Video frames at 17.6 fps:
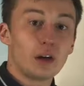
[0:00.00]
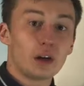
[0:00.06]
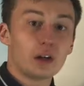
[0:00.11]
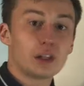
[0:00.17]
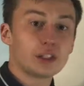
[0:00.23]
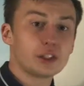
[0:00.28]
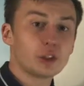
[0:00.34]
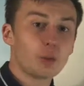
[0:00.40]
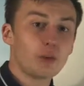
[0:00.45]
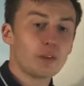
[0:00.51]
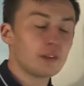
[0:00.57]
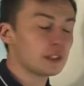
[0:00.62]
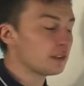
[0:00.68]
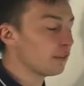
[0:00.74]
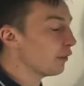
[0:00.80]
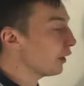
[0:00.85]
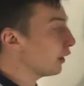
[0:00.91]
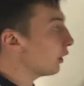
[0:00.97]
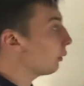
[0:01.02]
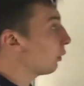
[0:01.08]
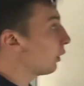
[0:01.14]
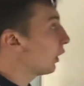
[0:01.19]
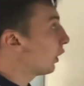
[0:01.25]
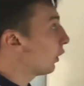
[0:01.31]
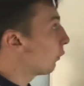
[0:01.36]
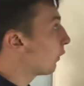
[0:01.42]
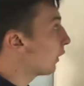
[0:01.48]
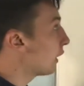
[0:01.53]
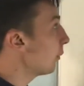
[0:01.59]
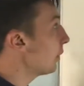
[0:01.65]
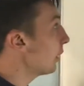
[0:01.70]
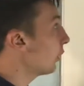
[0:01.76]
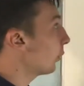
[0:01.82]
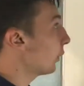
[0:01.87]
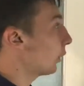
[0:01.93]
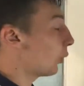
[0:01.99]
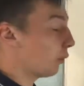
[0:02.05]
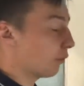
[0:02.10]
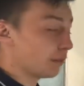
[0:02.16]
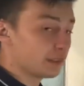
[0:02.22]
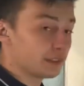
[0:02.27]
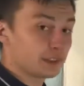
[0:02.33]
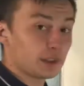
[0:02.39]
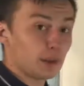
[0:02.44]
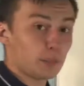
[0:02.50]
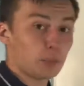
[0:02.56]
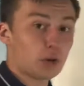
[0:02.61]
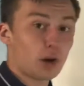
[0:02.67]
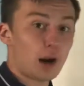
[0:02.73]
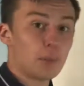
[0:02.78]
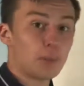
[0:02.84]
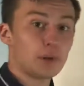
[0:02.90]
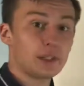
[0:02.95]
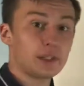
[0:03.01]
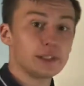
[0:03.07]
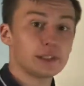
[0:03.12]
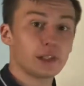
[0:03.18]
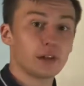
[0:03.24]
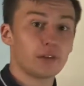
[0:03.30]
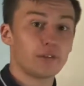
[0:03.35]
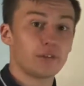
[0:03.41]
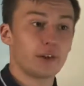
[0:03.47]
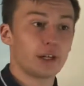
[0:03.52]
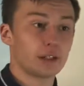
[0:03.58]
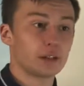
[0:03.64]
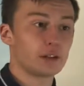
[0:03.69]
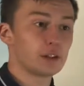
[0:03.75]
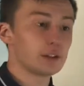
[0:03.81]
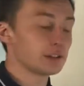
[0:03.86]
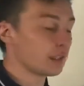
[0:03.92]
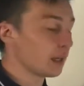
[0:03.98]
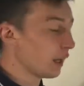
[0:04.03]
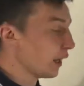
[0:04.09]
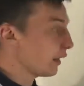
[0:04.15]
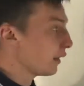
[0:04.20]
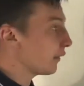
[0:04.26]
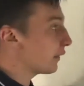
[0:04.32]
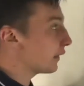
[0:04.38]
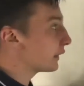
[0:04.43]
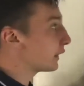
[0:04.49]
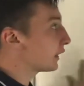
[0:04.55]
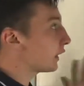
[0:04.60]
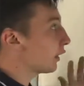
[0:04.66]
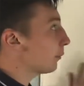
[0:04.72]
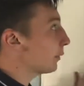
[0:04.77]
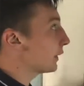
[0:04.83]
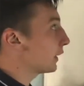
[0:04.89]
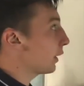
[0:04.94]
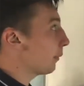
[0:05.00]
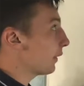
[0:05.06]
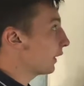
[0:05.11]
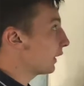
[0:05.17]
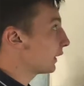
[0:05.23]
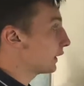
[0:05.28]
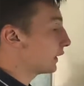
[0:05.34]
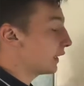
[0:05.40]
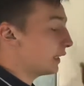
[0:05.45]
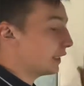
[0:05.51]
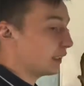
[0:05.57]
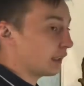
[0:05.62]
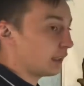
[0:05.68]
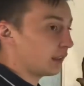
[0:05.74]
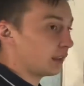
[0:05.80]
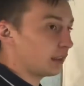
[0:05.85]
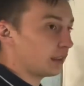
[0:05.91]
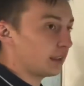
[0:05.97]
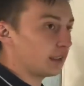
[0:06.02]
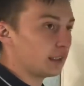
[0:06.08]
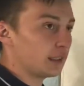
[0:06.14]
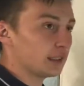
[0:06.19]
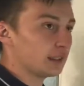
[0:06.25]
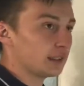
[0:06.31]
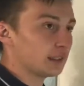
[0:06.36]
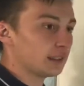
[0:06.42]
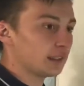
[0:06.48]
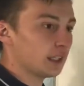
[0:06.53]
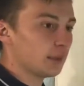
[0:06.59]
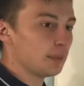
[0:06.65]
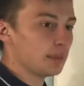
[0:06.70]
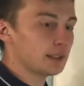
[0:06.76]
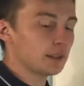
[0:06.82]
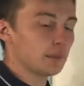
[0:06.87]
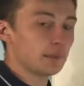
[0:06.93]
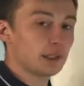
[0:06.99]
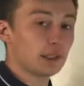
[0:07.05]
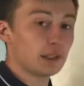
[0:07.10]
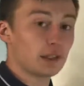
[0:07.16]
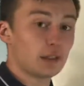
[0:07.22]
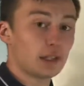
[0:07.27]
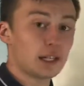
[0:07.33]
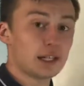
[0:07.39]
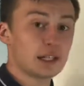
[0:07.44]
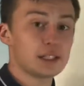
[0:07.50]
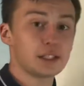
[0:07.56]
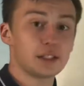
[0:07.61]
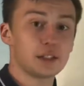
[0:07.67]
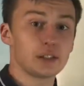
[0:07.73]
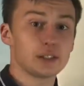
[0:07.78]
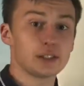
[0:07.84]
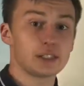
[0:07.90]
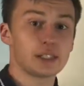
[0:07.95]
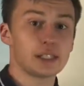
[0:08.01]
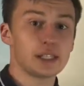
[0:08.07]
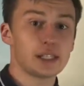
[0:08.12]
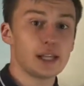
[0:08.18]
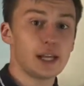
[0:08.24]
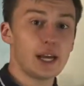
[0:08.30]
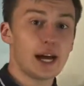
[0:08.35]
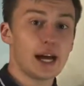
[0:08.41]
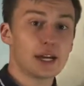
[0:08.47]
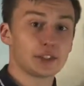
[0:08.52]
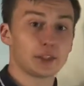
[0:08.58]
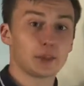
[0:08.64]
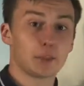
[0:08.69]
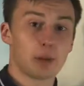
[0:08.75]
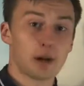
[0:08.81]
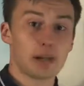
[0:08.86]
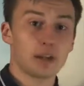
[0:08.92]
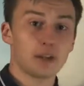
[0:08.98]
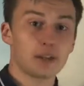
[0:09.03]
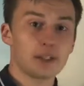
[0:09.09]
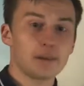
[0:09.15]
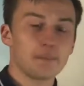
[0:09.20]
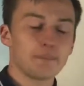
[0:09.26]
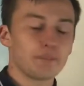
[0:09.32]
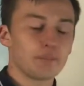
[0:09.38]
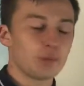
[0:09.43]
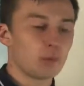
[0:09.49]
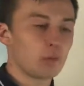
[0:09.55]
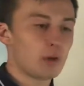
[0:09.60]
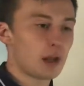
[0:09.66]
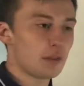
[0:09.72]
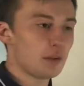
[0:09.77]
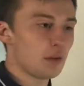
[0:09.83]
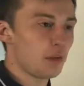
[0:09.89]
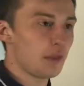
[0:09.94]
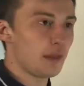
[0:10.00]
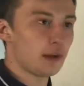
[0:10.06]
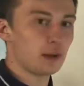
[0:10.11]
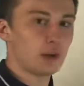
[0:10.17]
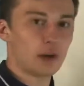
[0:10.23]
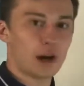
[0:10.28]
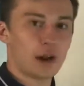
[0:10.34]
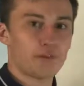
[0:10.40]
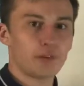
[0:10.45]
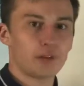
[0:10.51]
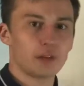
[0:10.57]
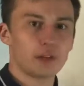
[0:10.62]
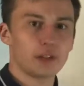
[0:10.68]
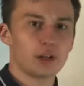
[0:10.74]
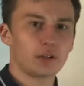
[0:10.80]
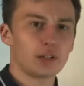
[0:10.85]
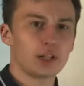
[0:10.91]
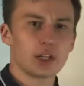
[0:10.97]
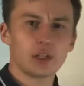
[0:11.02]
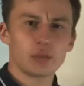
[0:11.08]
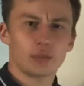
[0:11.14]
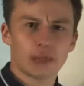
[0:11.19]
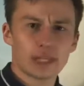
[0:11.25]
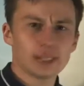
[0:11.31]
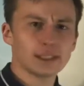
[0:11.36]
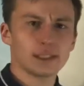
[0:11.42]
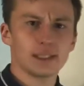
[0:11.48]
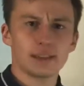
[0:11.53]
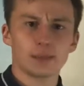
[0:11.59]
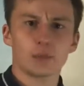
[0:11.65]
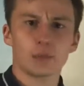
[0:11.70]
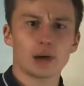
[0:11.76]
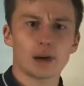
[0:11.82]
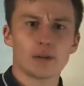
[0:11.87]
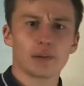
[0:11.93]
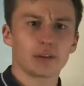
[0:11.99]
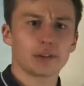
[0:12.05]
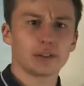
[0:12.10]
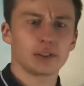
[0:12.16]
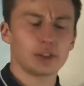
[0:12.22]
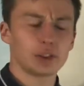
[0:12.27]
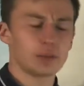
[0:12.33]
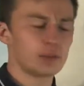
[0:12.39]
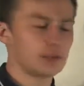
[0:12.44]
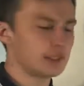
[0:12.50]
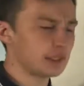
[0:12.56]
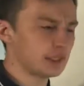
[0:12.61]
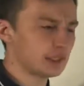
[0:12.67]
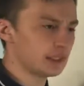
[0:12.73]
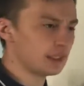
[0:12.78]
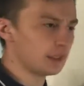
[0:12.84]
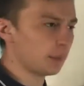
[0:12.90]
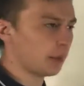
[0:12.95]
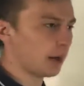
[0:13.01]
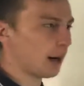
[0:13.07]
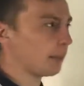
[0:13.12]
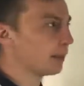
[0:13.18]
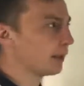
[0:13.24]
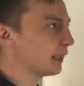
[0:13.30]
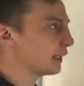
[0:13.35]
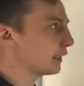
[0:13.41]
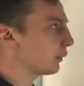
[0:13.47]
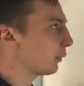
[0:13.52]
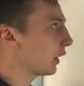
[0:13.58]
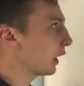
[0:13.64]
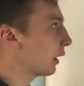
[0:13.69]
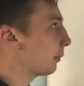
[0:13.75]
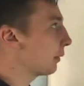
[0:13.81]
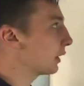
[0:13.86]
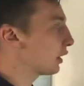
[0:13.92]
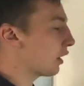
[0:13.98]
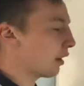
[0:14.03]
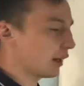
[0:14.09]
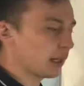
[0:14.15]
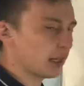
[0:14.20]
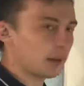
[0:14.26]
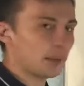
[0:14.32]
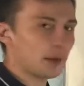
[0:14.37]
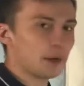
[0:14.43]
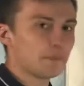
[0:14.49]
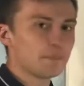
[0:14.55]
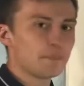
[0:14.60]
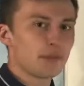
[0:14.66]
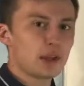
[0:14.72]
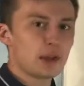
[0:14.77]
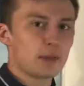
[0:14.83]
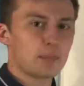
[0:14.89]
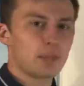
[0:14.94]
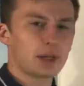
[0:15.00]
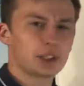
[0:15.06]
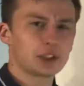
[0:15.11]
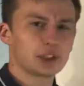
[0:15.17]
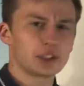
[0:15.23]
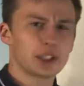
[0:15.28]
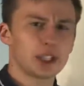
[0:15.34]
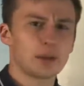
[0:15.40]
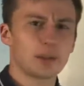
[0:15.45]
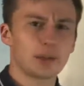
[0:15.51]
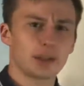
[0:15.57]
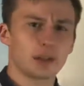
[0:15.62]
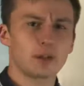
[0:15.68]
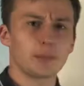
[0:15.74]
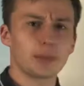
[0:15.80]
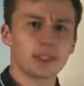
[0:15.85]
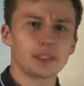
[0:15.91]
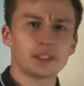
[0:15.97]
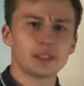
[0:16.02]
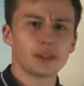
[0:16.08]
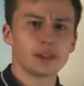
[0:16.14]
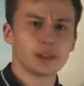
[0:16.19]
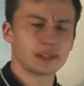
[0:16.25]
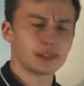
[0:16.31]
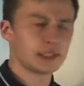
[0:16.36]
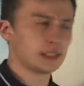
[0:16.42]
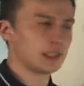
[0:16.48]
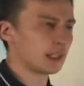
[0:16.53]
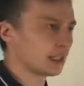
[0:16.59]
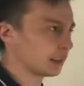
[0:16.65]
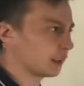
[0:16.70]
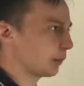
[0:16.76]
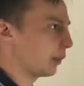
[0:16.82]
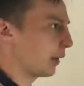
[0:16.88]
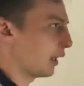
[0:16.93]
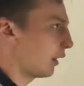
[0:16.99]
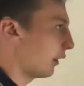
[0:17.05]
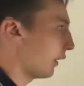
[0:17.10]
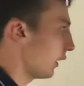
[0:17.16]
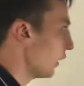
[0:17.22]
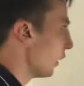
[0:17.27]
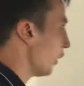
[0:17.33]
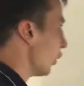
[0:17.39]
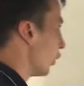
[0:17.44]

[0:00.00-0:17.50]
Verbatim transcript: Alright, so in this video, we're going to be going over some properties of vectors. Now this is going to be something to see, uh, it, it's going to be something a lot easier to see algebraically rather than graphically, okay? And you can see them graphically too, these, these properties that we're going to be talking about, but it's just going to be a little bit easier to see it algebraically.